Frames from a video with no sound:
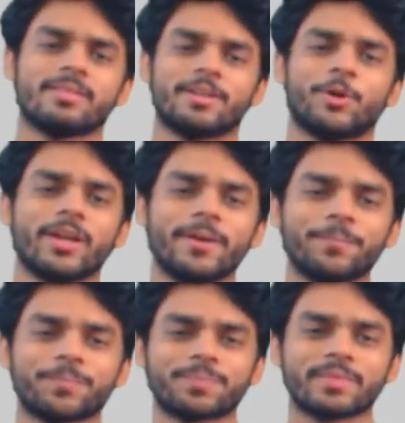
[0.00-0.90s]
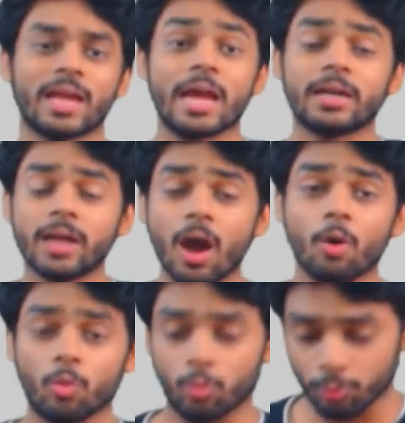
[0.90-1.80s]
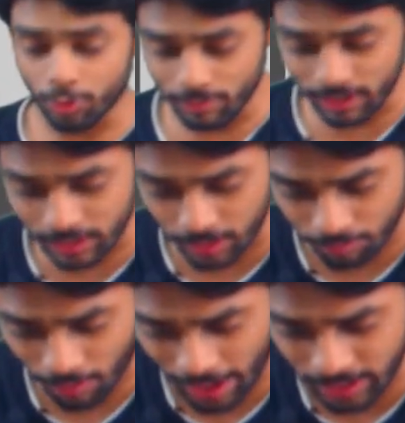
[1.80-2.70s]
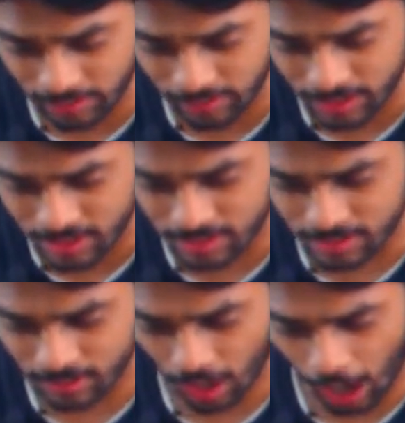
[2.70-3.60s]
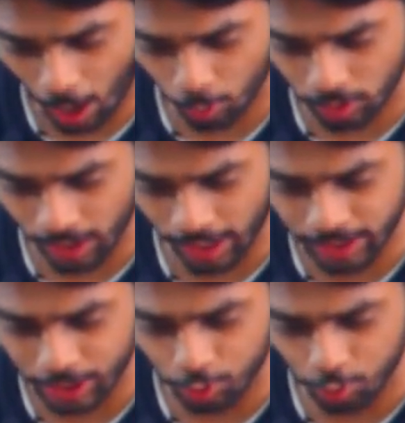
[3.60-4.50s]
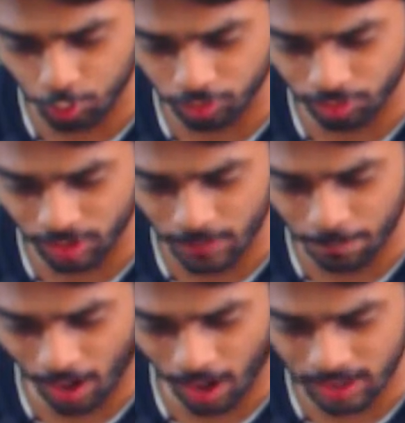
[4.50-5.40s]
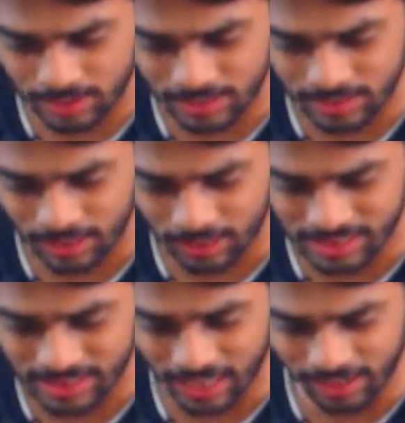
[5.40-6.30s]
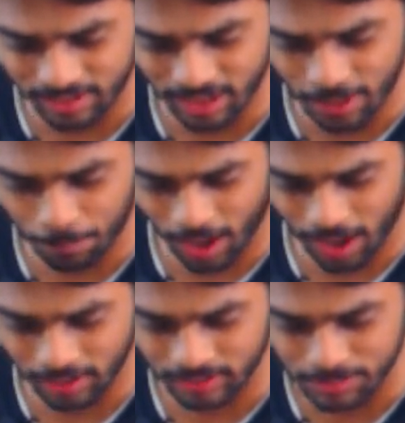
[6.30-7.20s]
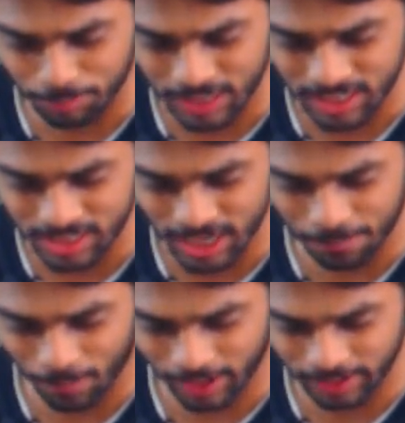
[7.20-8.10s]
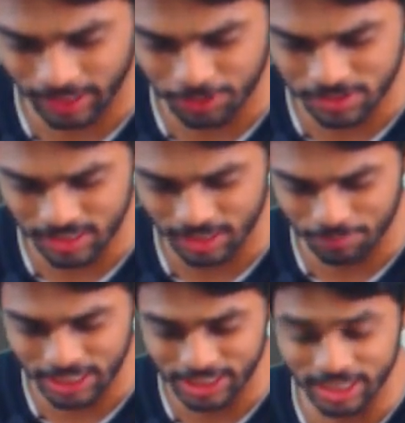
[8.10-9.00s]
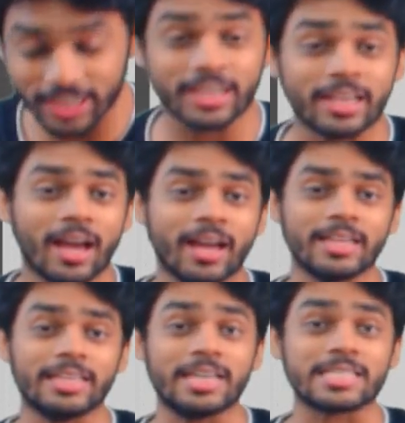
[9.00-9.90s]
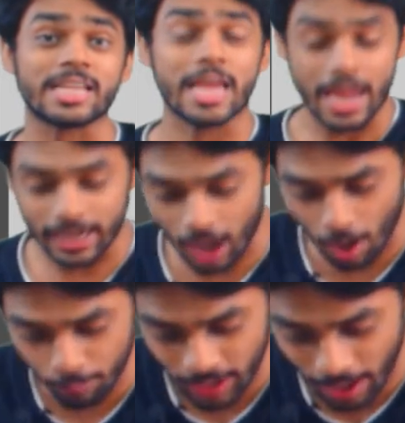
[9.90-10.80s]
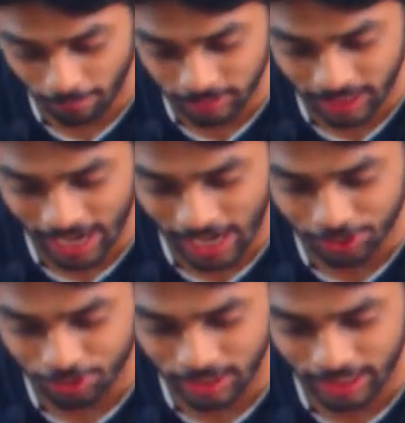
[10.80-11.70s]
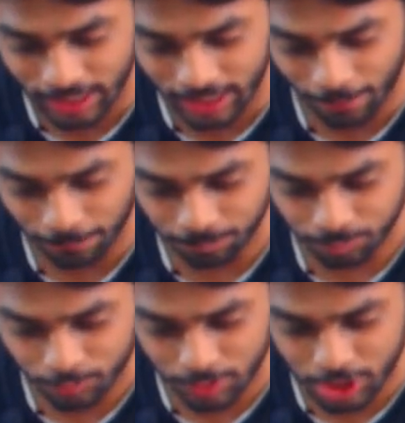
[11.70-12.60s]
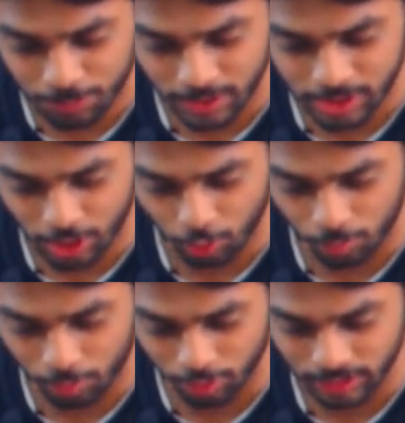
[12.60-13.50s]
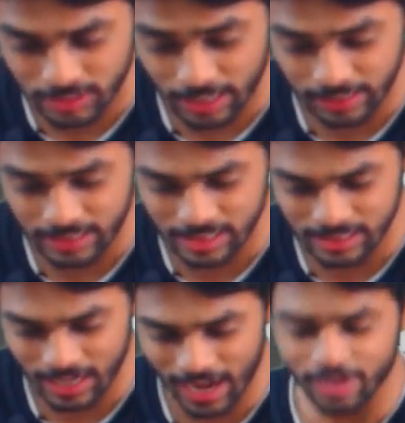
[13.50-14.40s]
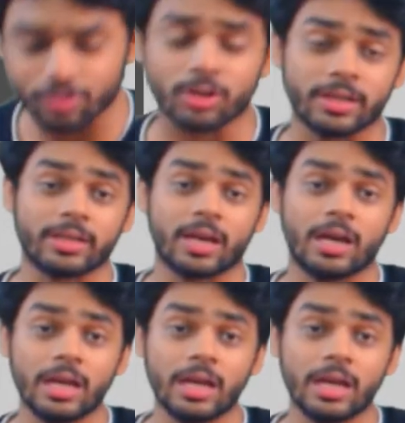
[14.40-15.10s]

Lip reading: Okay. Now, we will divide this outline into three parts. The central part, the median part. Can you see the median area? Yes. Now we have the lateral area, which is present on both the sides. This is the lateral area.